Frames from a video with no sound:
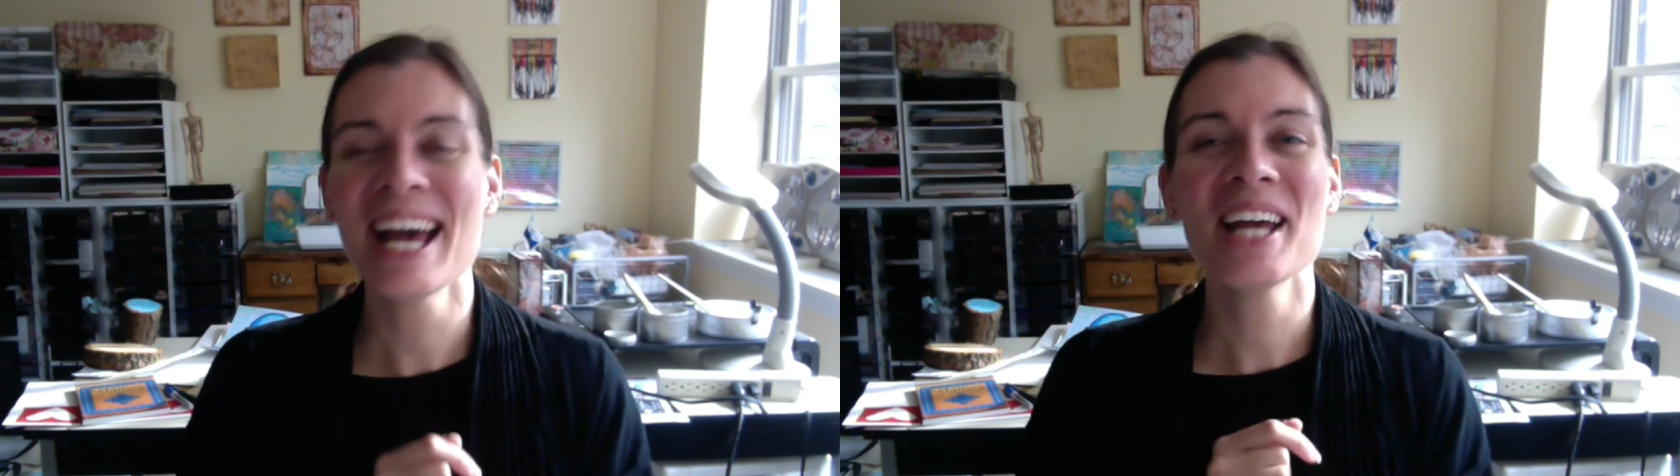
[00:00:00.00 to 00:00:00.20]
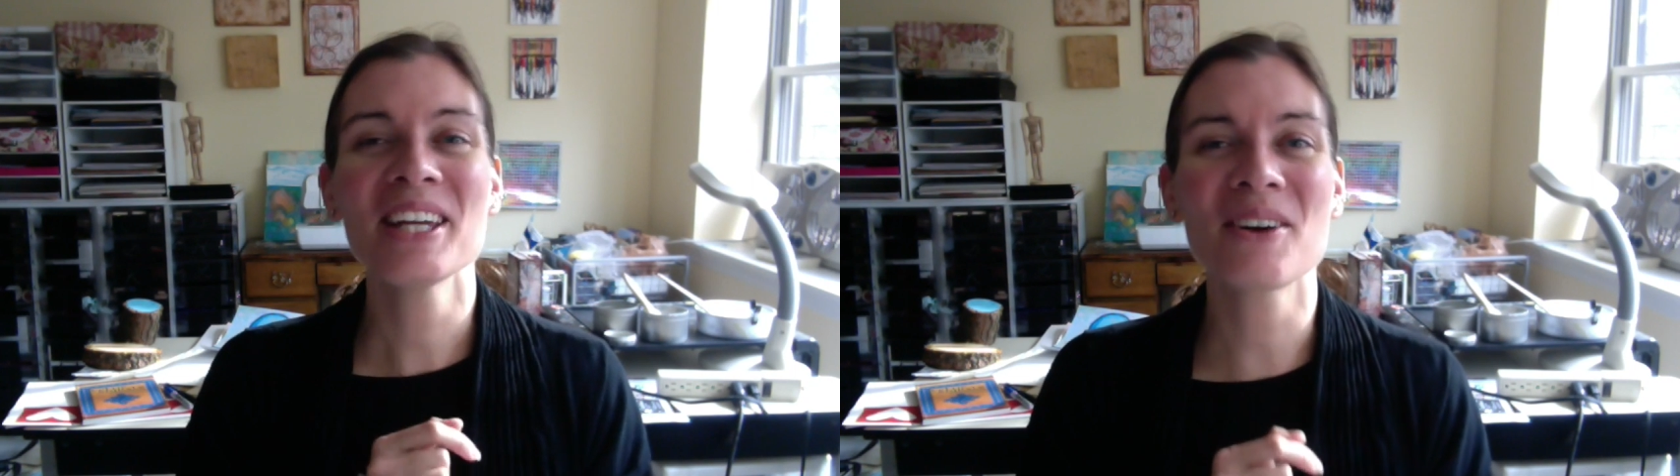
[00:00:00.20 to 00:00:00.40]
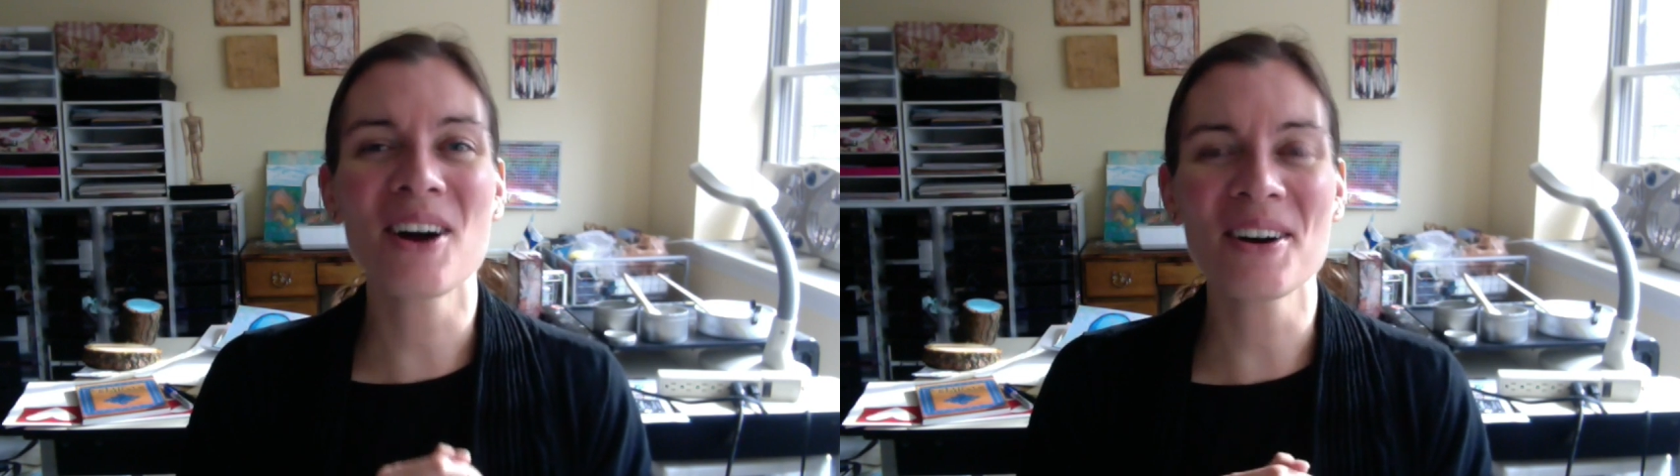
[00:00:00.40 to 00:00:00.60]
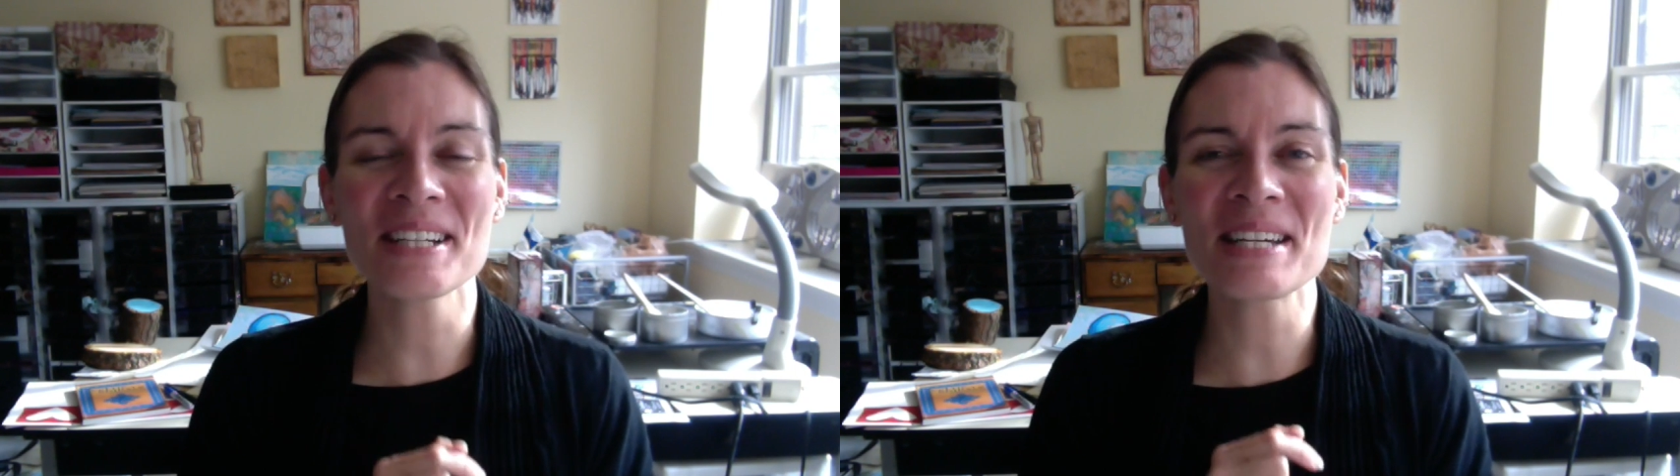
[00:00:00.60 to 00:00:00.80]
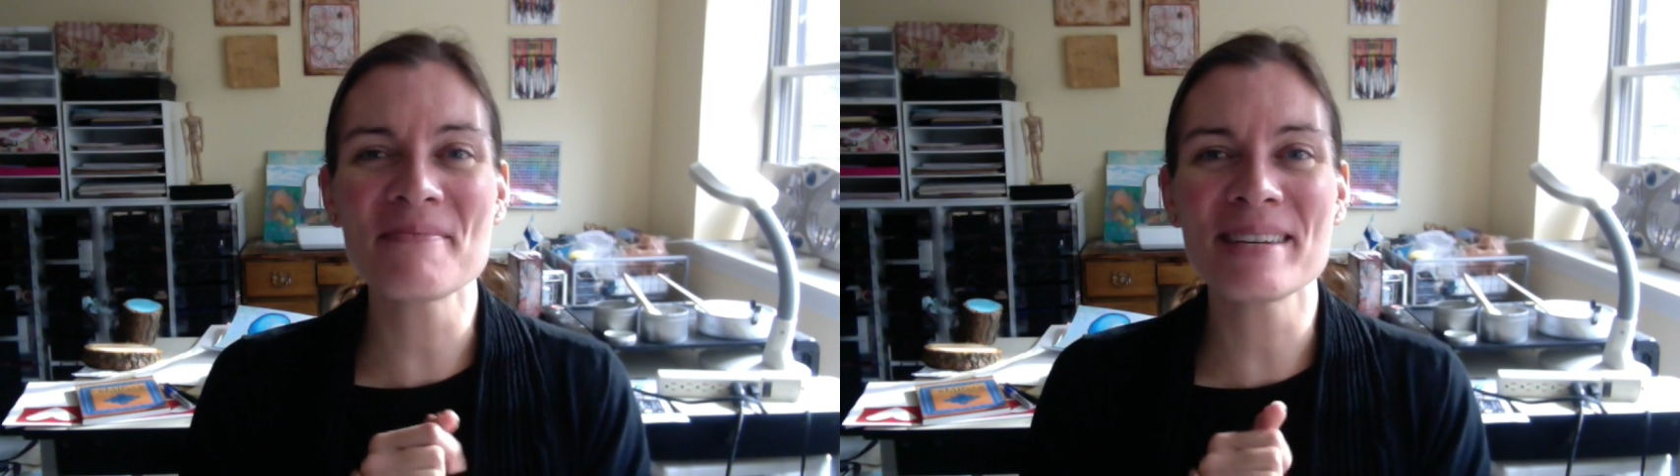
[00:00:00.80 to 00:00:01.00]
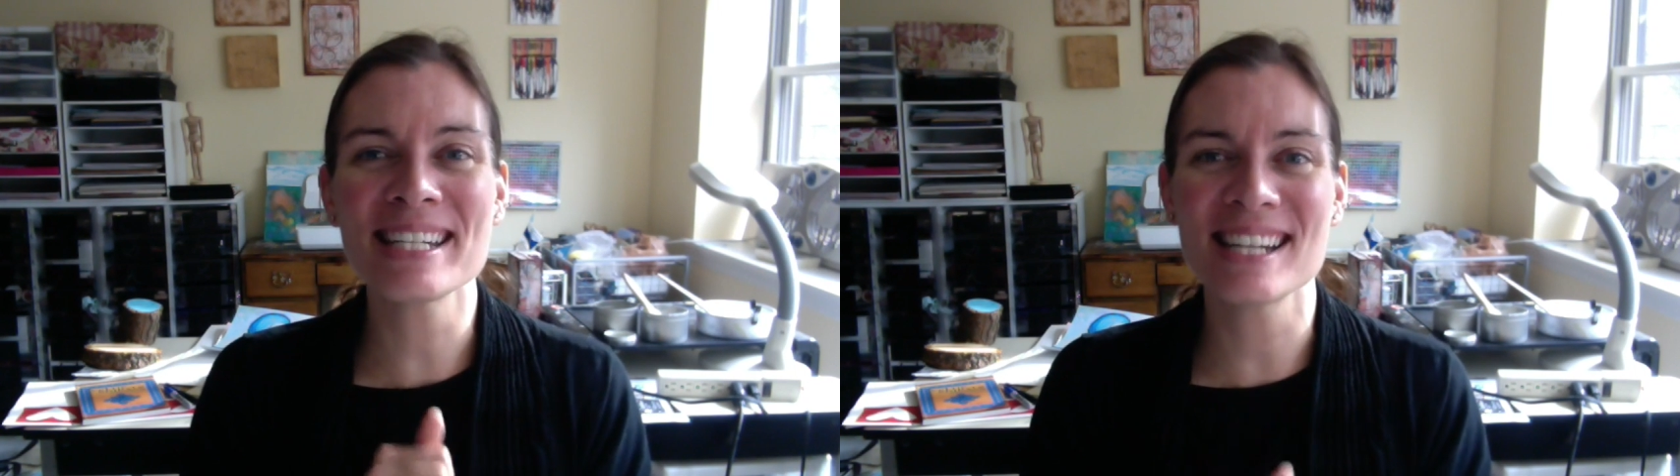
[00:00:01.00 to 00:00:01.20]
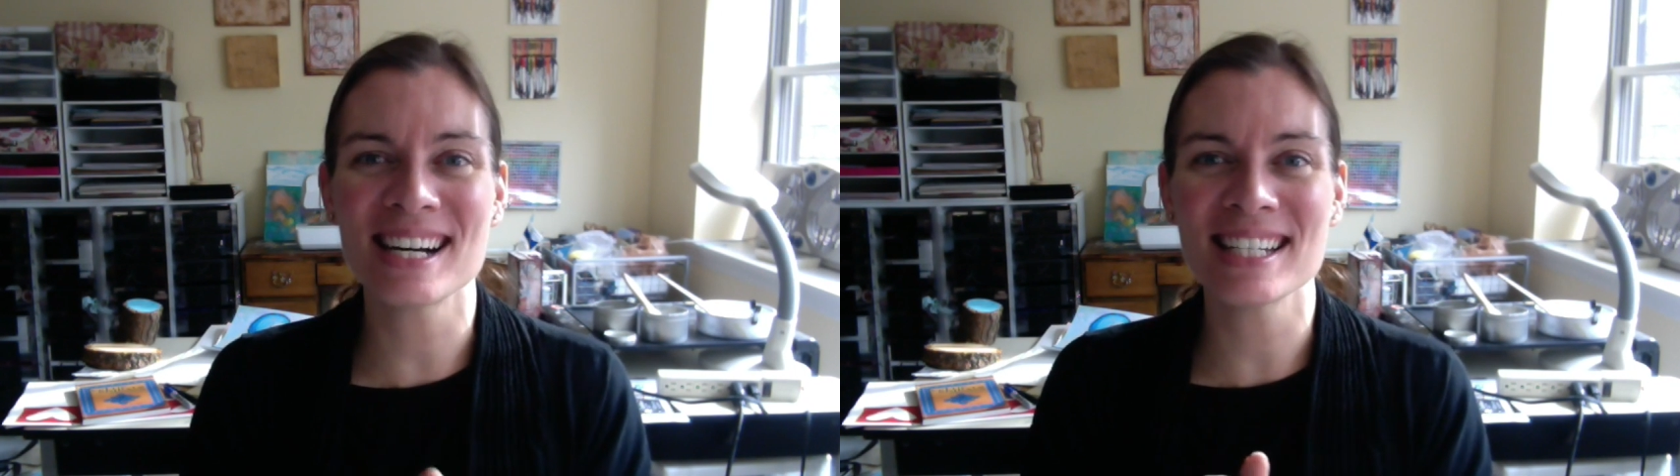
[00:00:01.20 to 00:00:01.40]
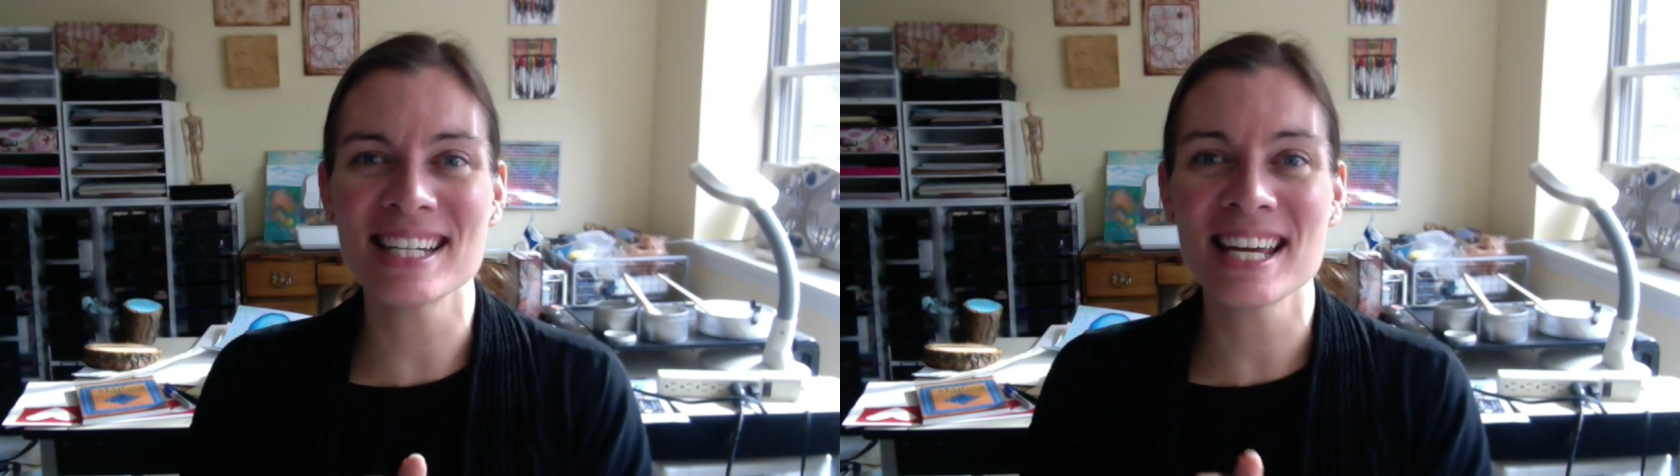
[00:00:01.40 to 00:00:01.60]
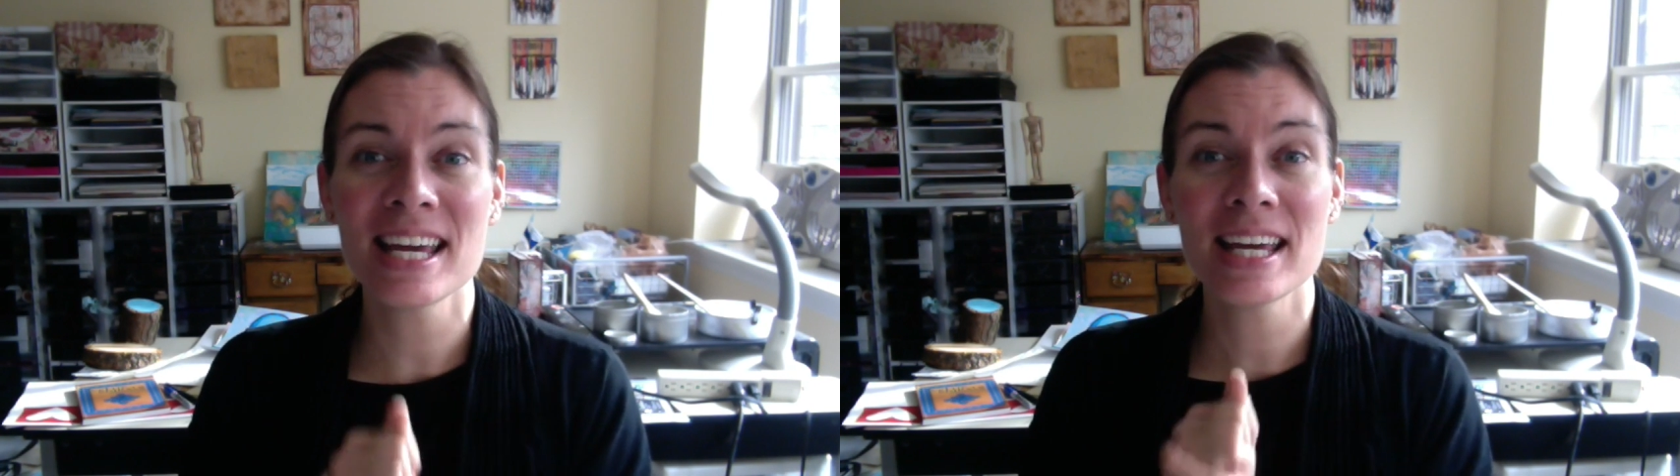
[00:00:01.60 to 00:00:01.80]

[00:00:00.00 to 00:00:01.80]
Your art can be done